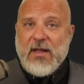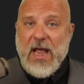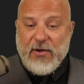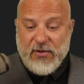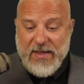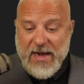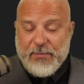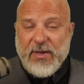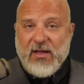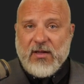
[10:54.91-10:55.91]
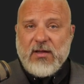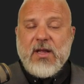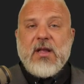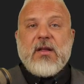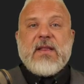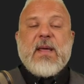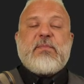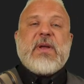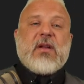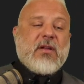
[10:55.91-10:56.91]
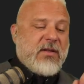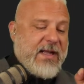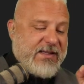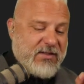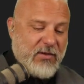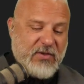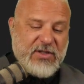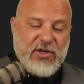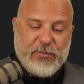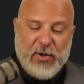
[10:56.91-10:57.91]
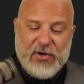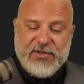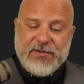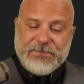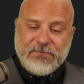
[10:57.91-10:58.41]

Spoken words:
You got a pill? That pill, it's loose in your purse.